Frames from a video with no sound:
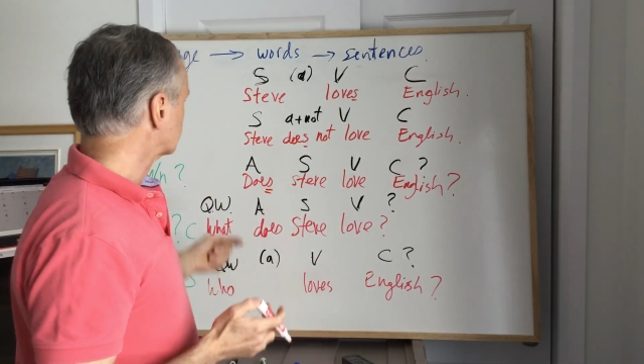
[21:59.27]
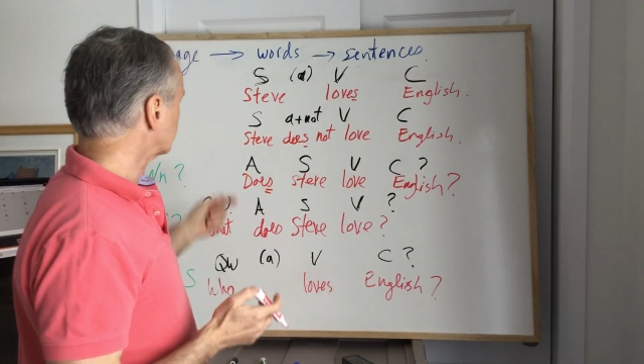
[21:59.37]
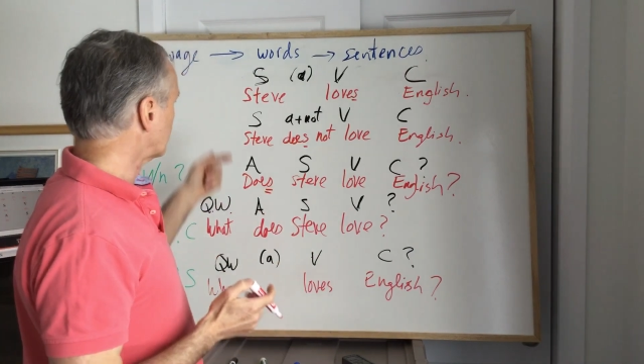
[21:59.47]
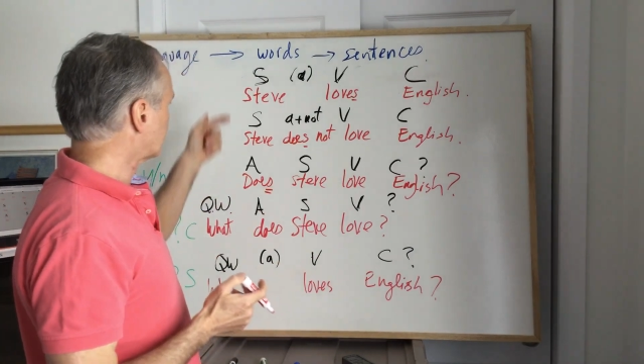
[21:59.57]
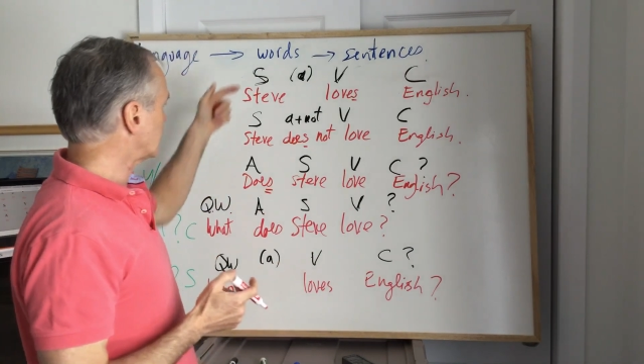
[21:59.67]

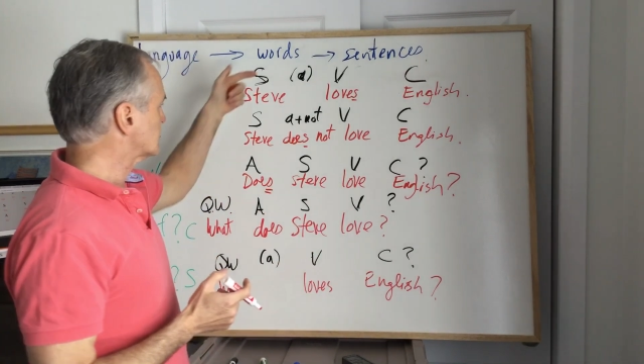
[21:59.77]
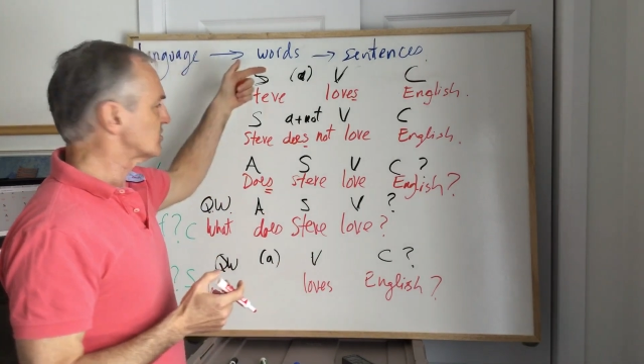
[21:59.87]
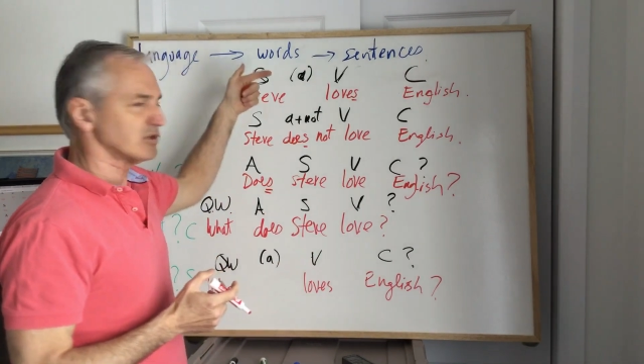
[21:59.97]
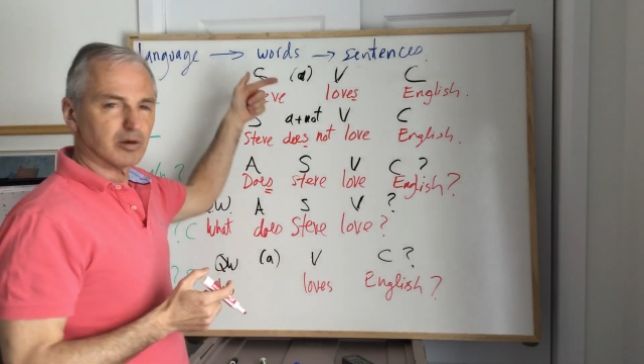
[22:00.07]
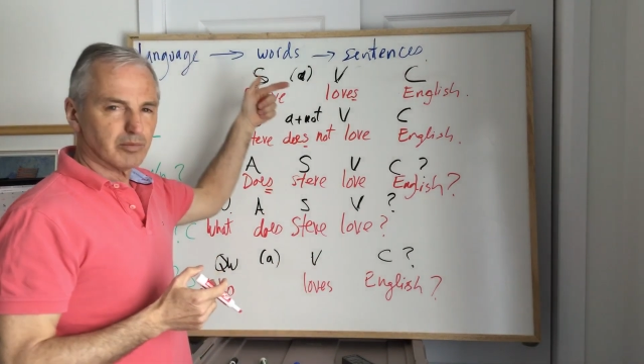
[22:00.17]
With this,
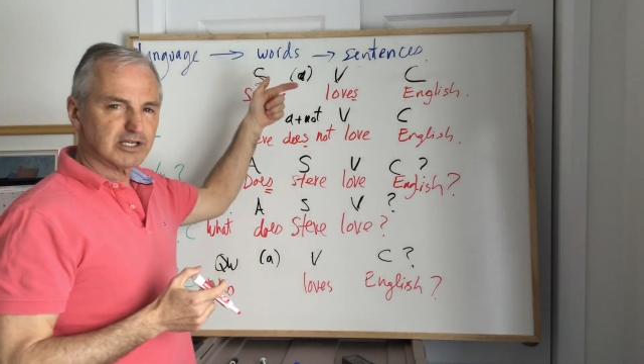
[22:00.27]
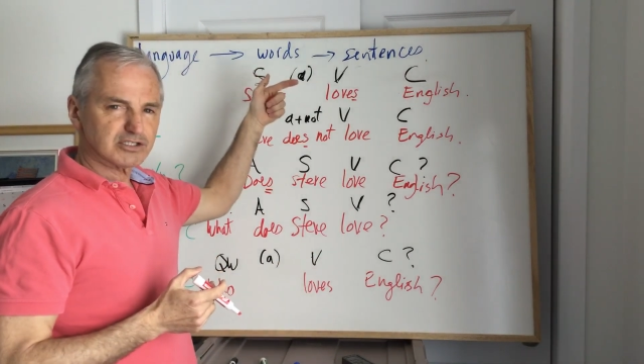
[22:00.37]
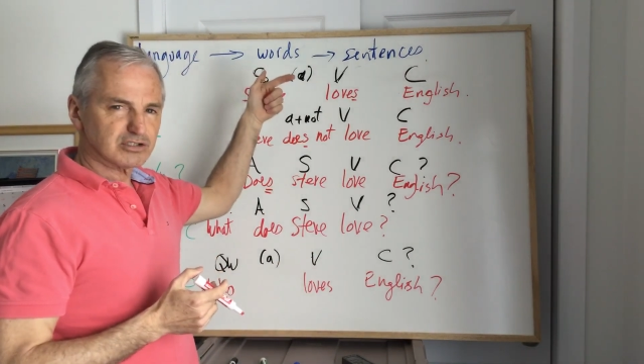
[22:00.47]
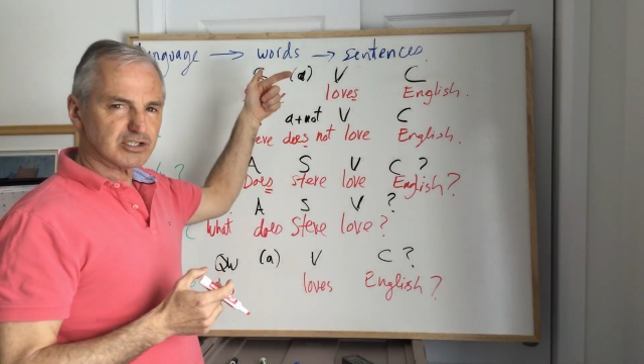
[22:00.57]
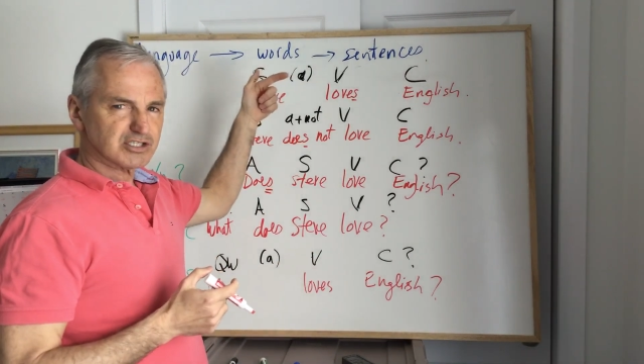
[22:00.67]
you can
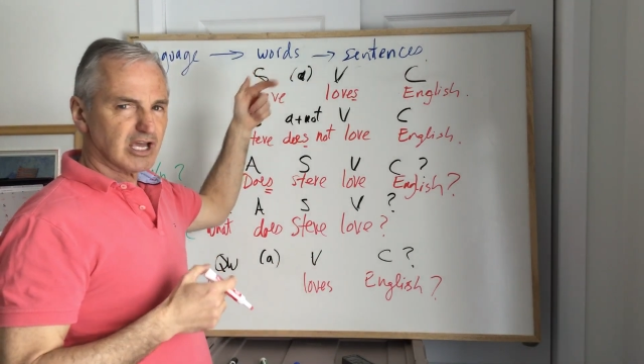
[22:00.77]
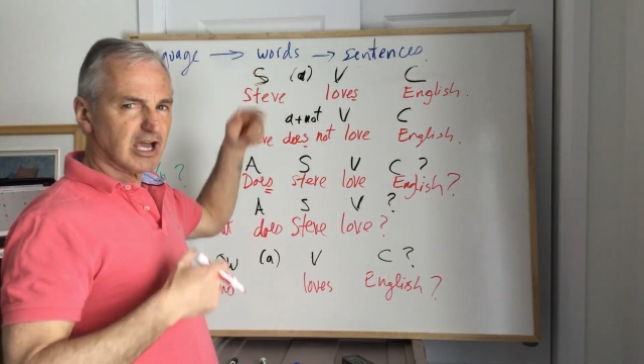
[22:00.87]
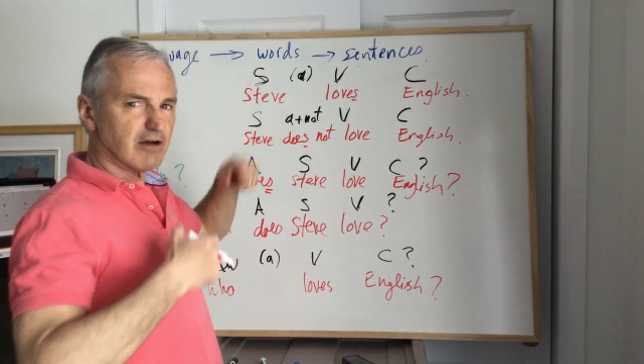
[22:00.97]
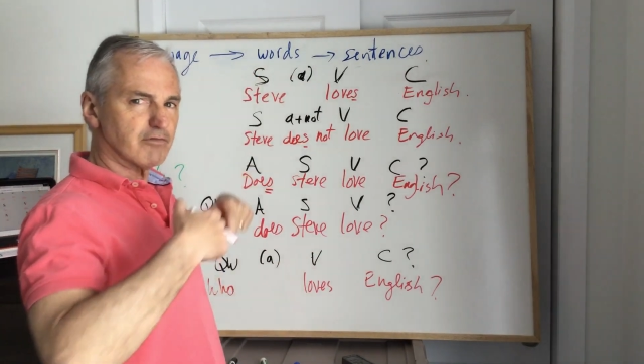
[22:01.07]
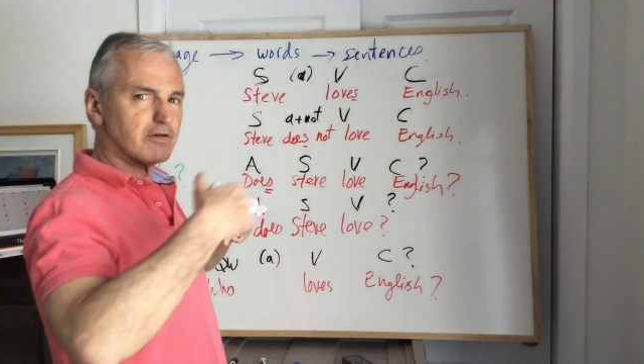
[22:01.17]
basically say
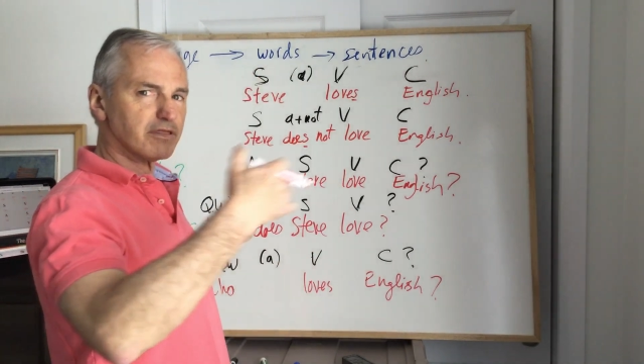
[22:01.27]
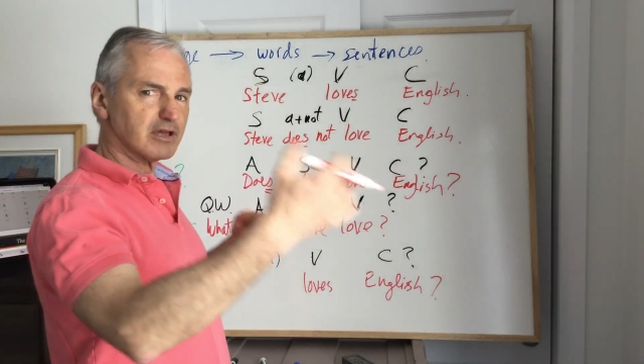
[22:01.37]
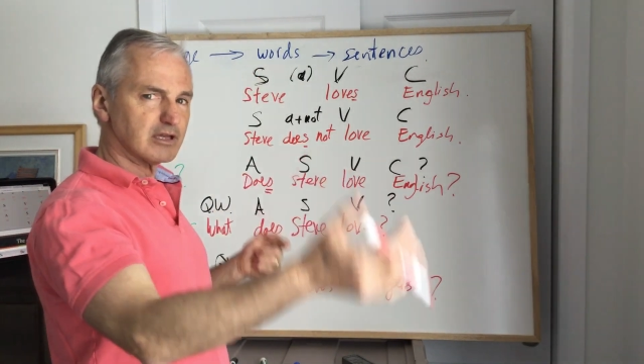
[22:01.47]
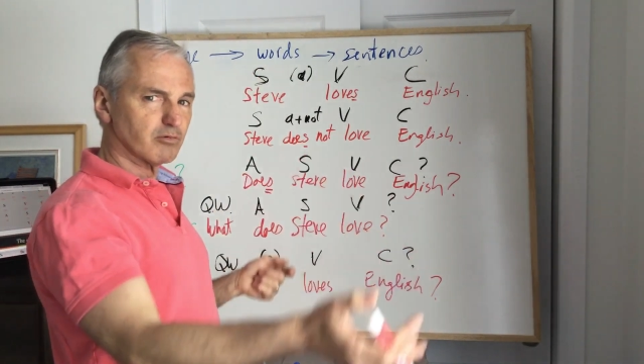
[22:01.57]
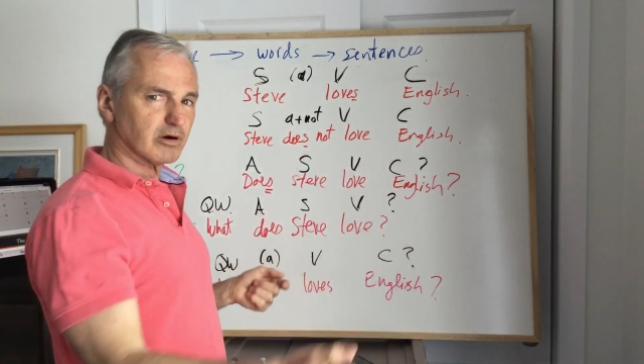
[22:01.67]

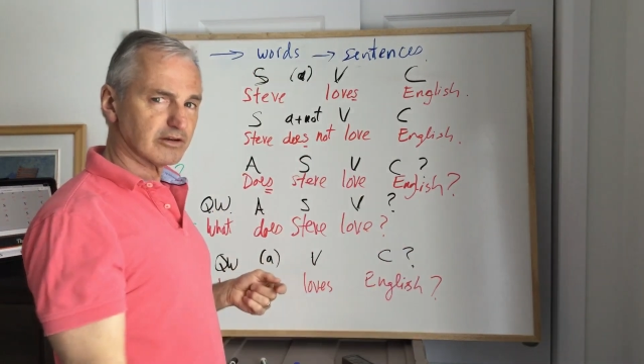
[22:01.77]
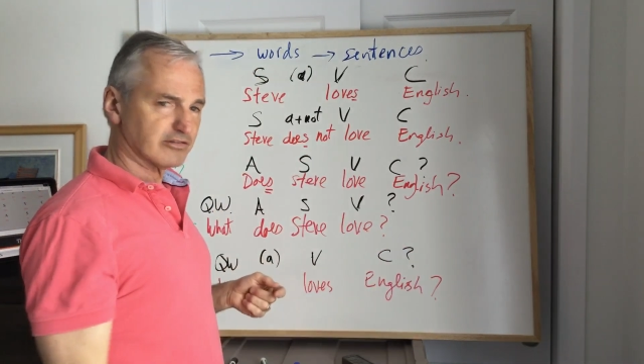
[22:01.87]
everything you want to